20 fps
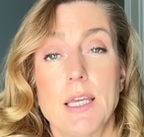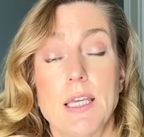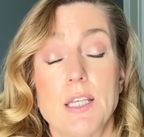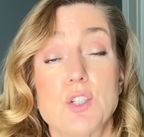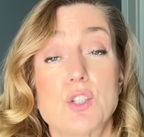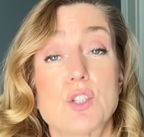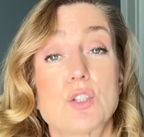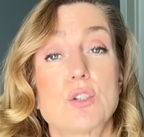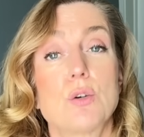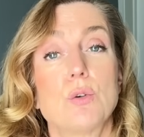
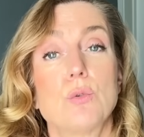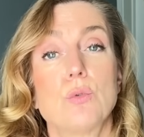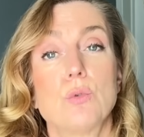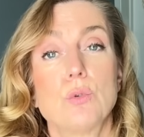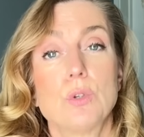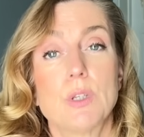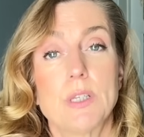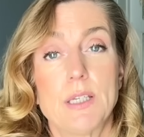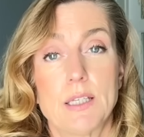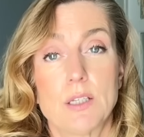in
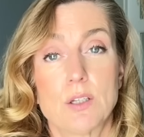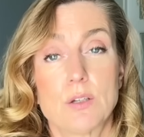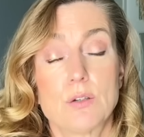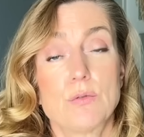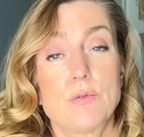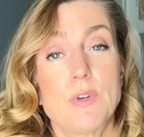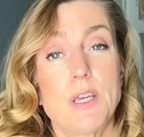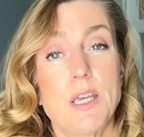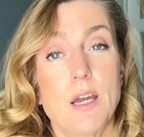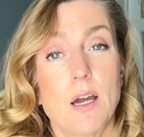school in
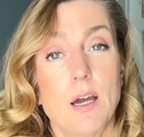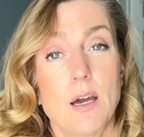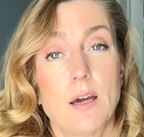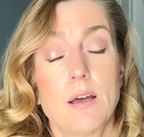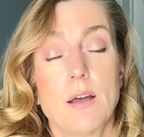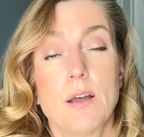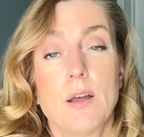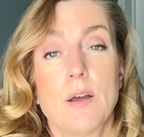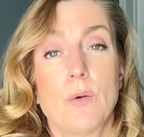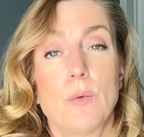Korea
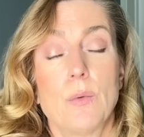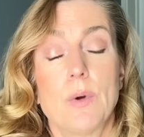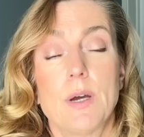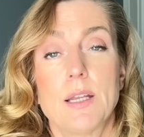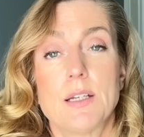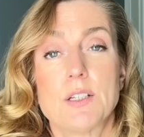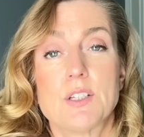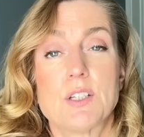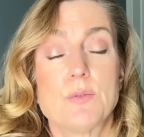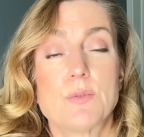
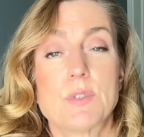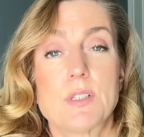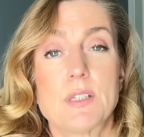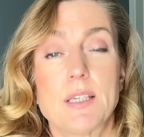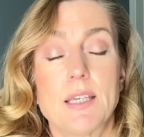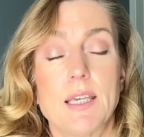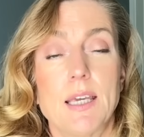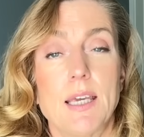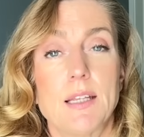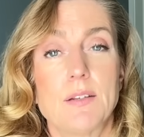when she was a
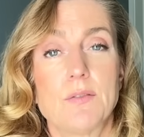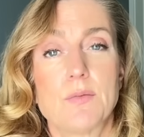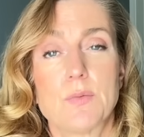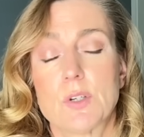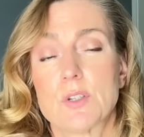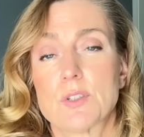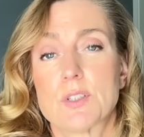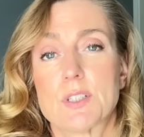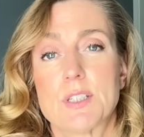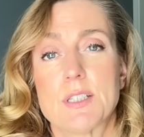kid,
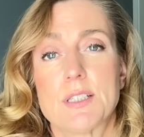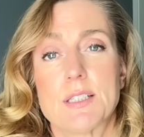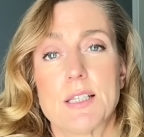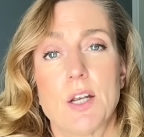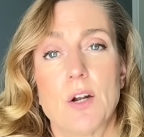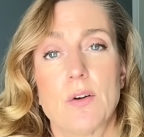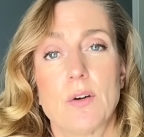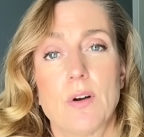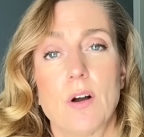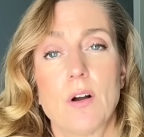because she
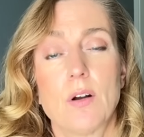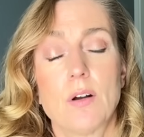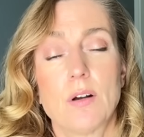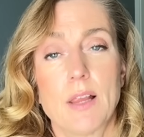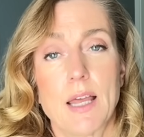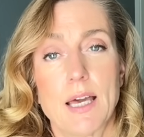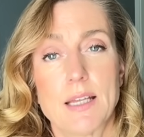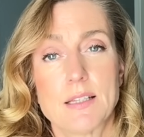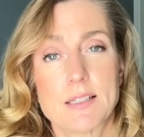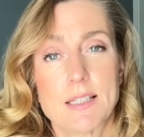said her
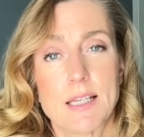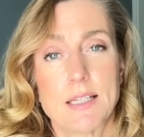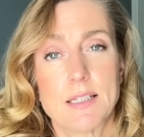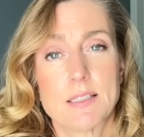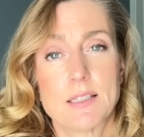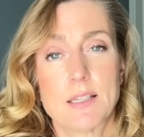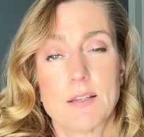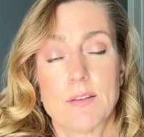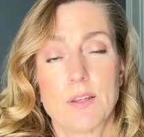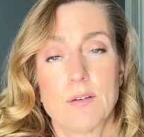uncle had
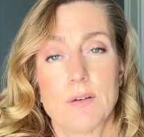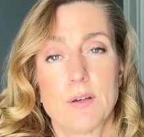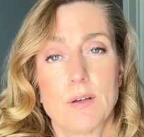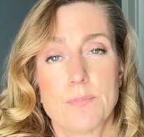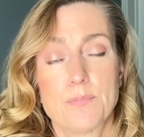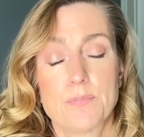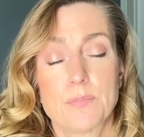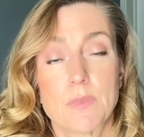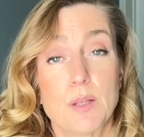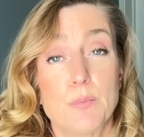sent
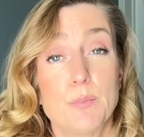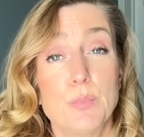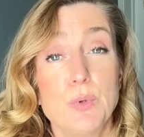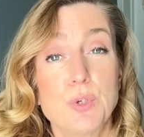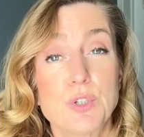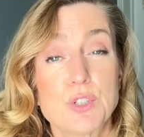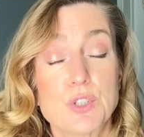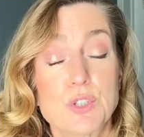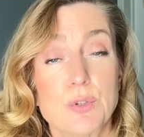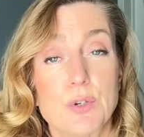the
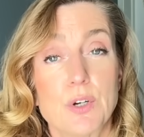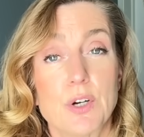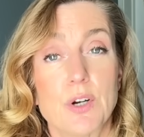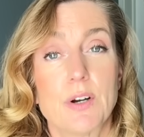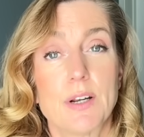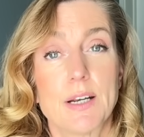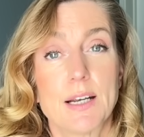book to her.